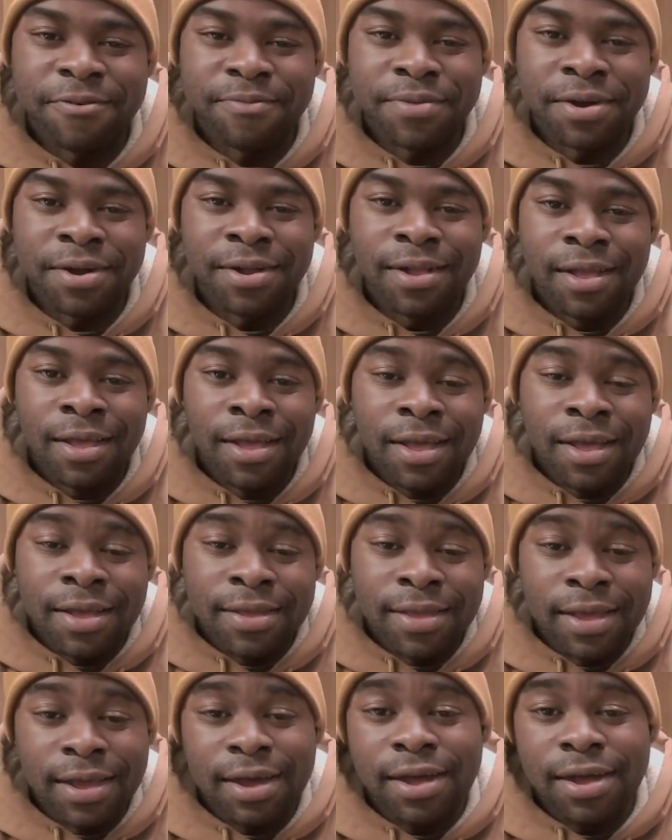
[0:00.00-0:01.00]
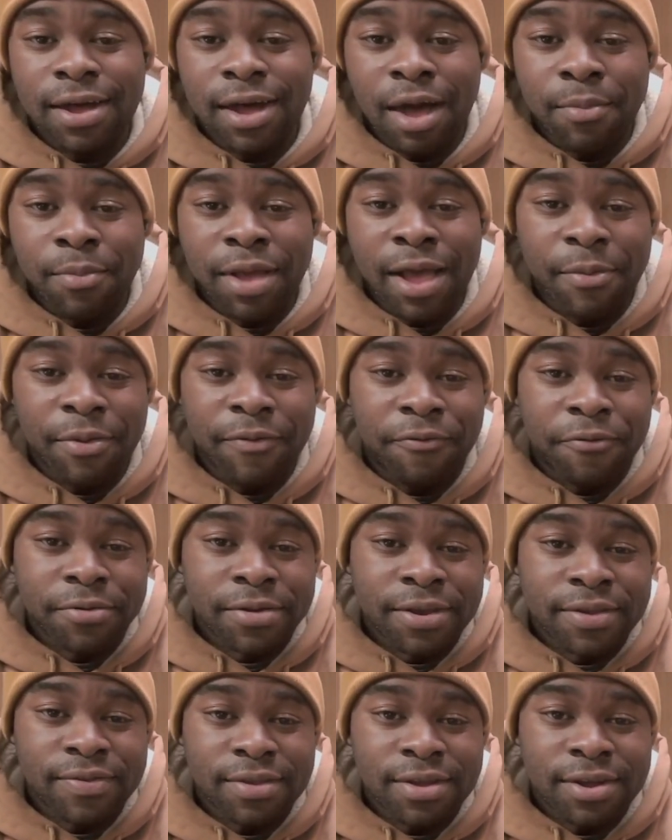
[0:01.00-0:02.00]
But yeah, I'm happy for
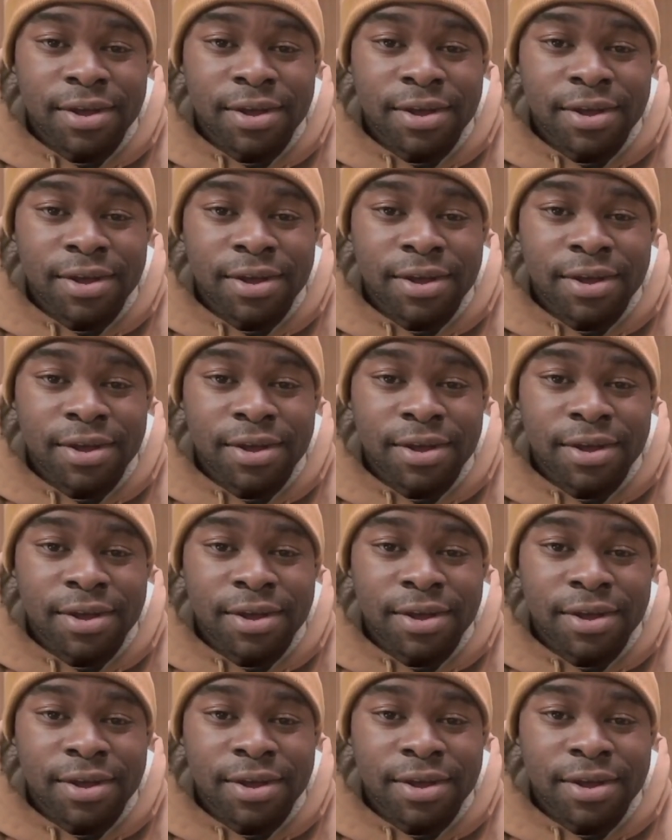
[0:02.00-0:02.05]
this.